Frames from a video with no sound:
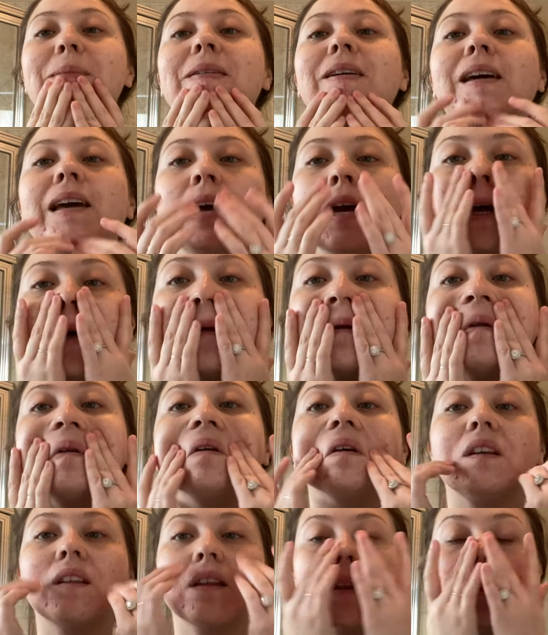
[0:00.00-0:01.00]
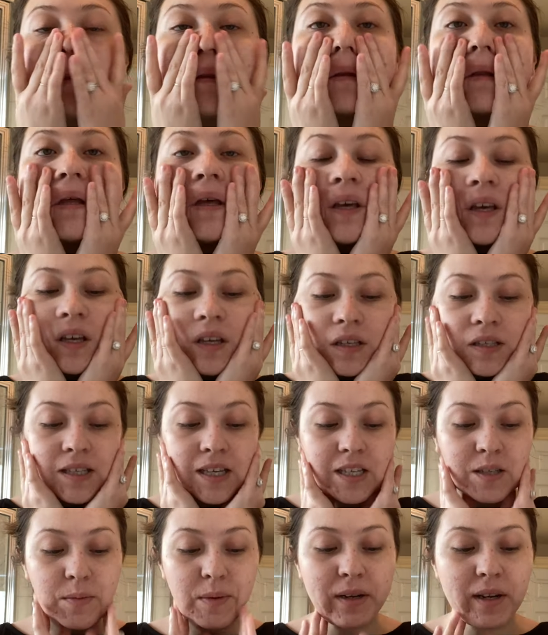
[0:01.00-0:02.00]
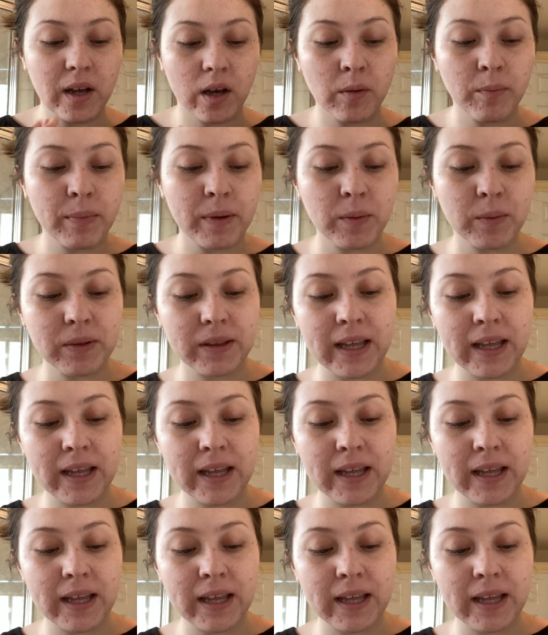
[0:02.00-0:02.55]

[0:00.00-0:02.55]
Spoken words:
And this has been helping with